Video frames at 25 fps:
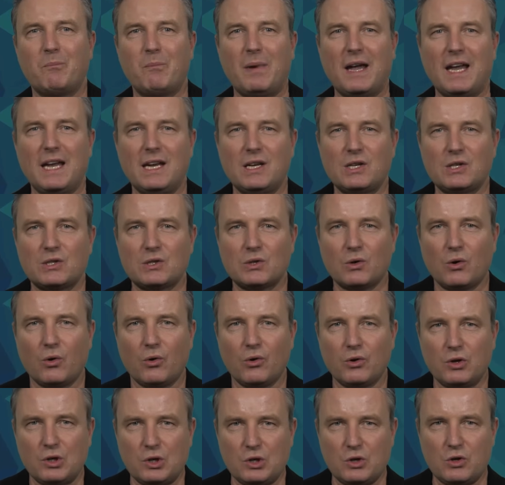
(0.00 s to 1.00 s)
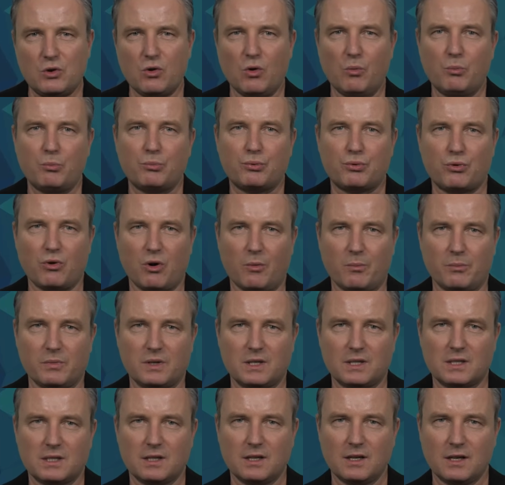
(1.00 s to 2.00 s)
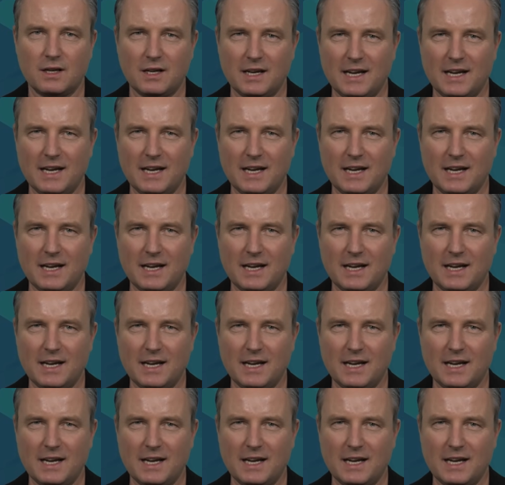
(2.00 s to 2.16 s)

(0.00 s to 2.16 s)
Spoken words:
based on your prompts.